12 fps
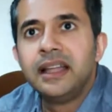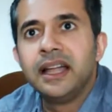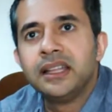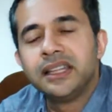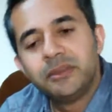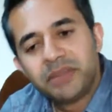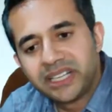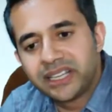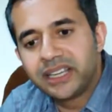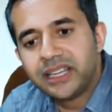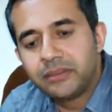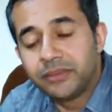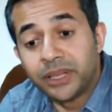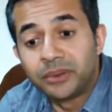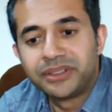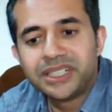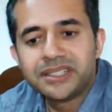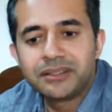and they
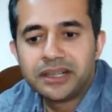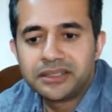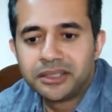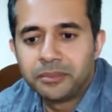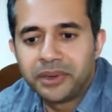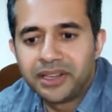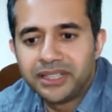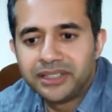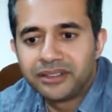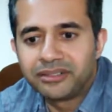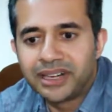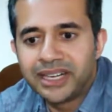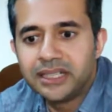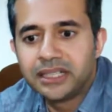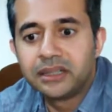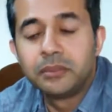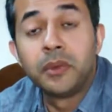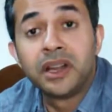were resurrected by the Rey
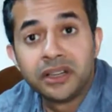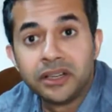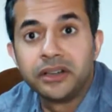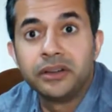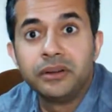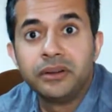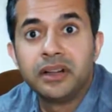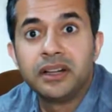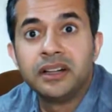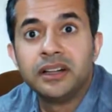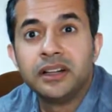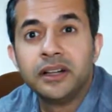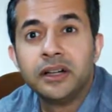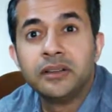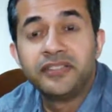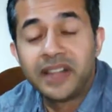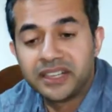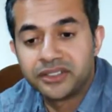del Mundo
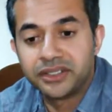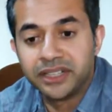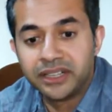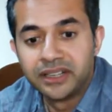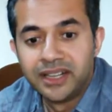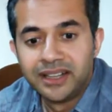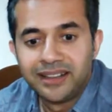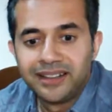factory.